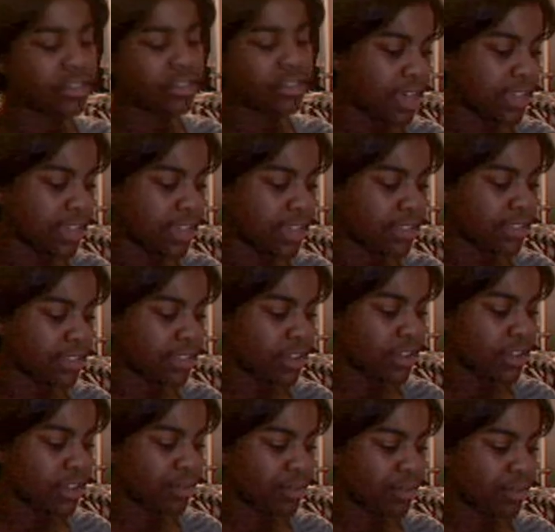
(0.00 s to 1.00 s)
I
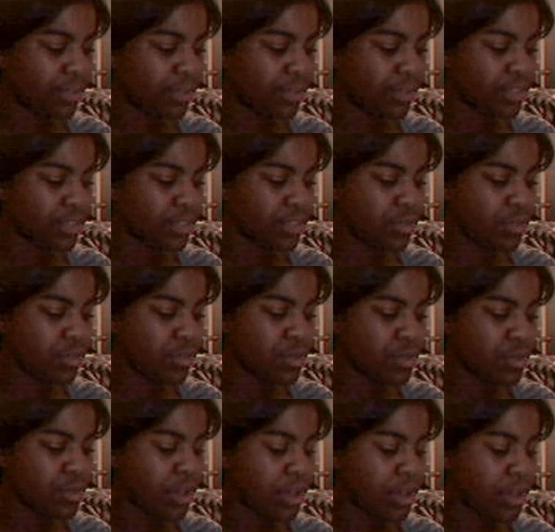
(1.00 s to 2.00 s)
saw his
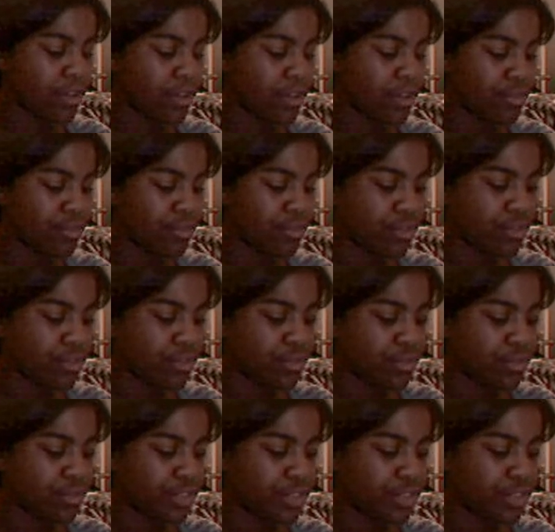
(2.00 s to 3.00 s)
review of
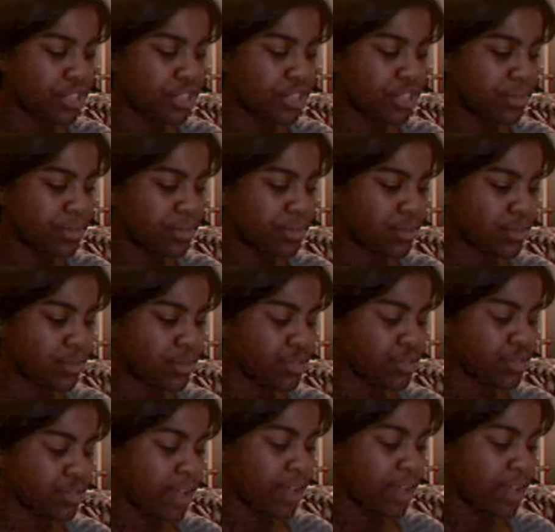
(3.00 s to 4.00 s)
Friendship is
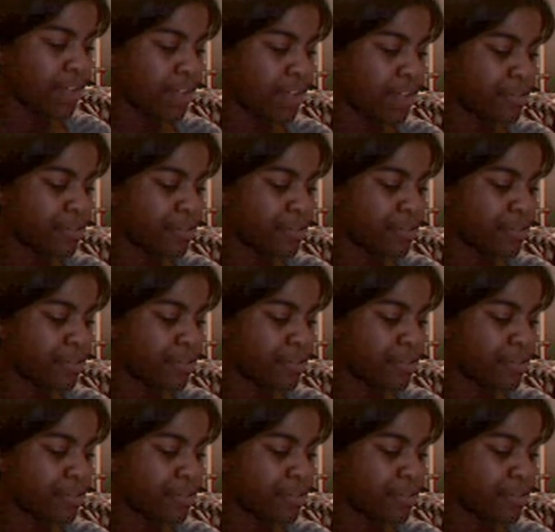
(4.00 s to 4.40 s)
Witchcraft.